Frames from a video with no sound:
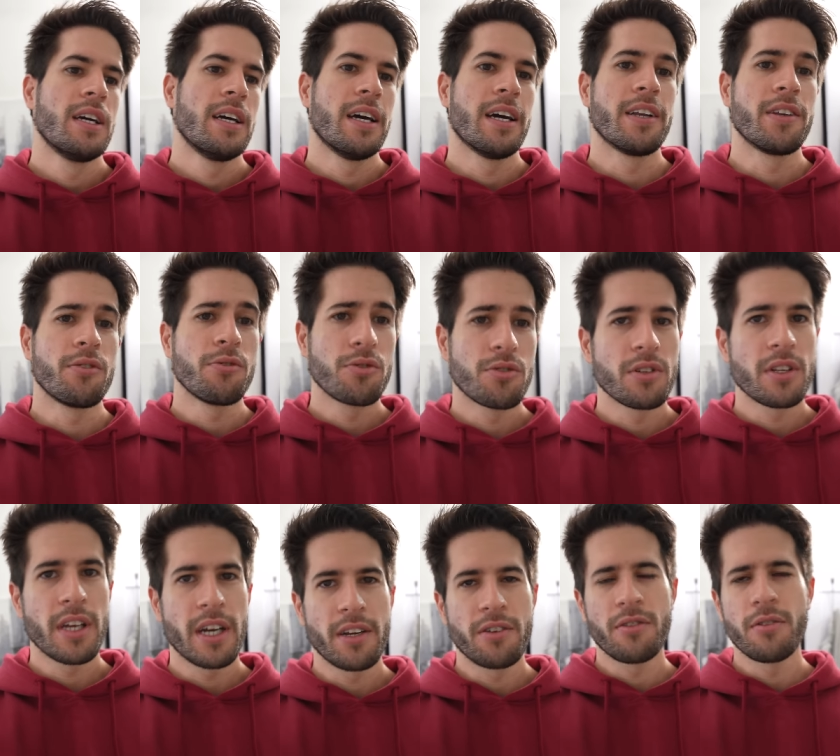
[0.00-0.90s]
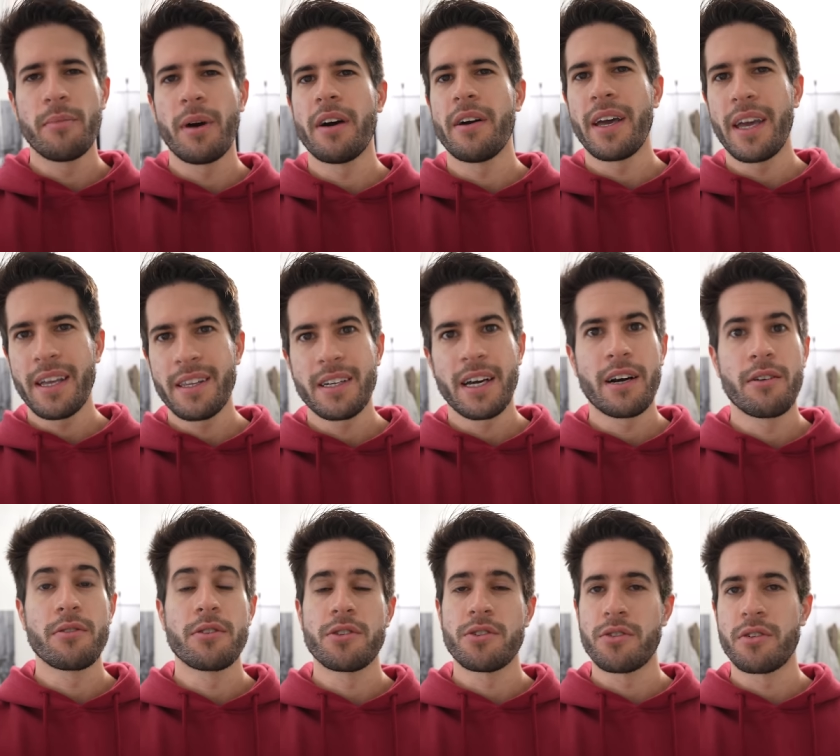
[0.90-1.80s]
and usually I do about 8
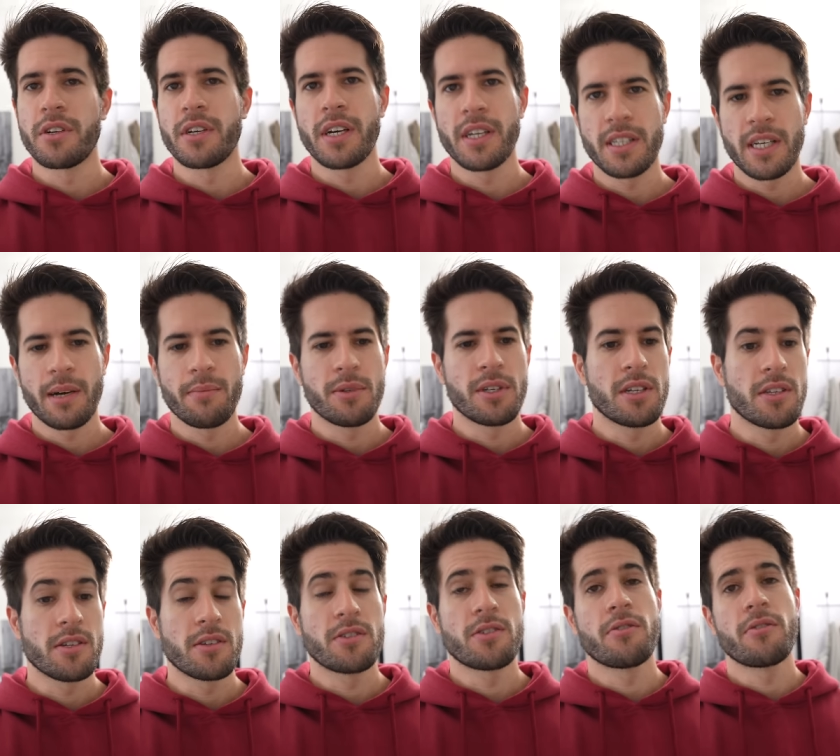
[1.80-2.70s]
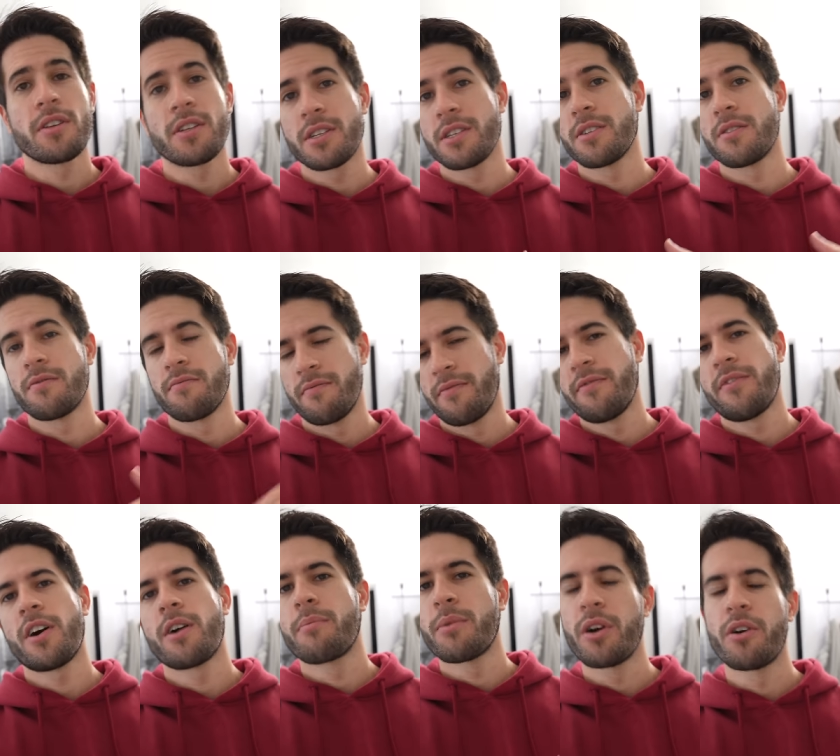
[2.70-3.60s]
hours during exam season so this is
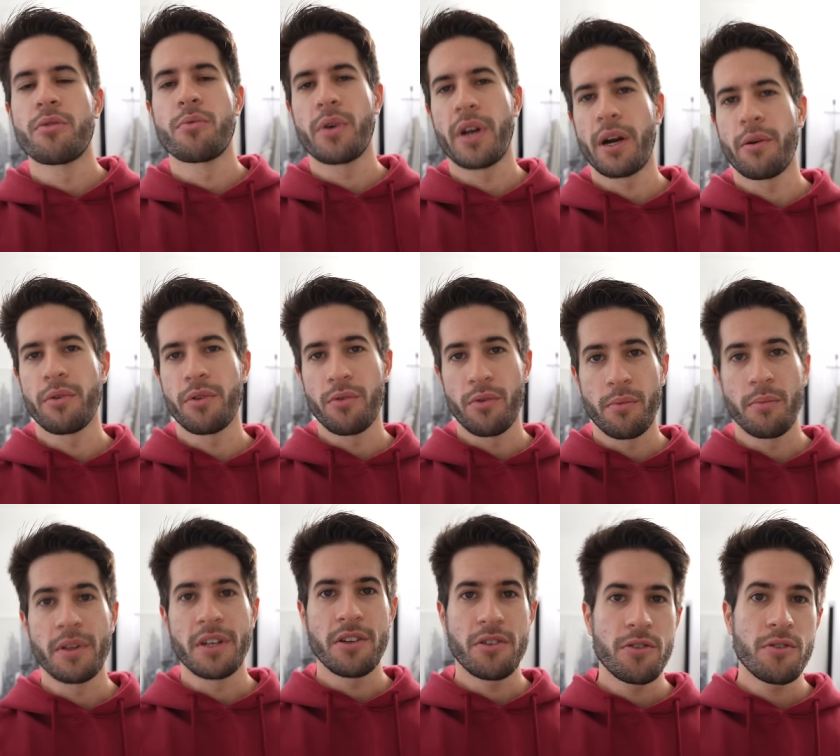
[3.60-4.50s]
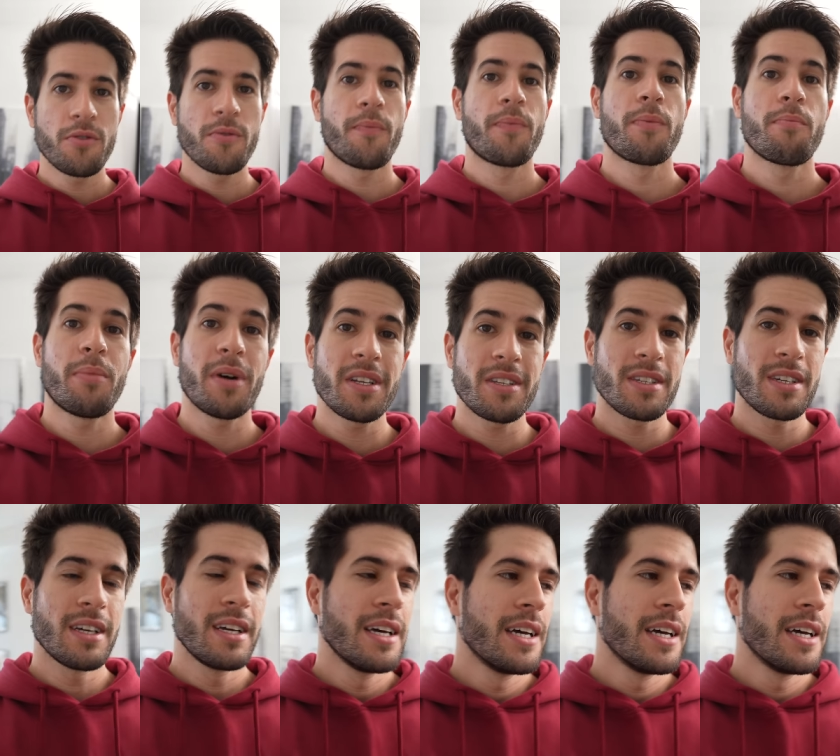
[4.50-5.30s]
far beyond what I would normally do but